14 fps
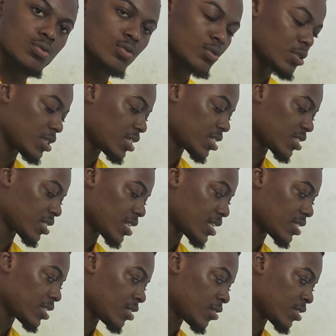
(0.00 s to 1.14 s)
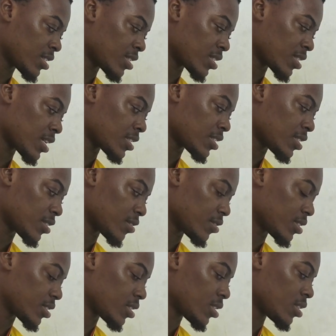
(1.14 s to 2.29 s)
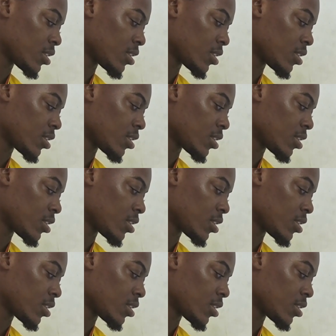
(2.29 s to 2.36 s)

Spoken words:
So this is 90 degrees, this is 90 degrees.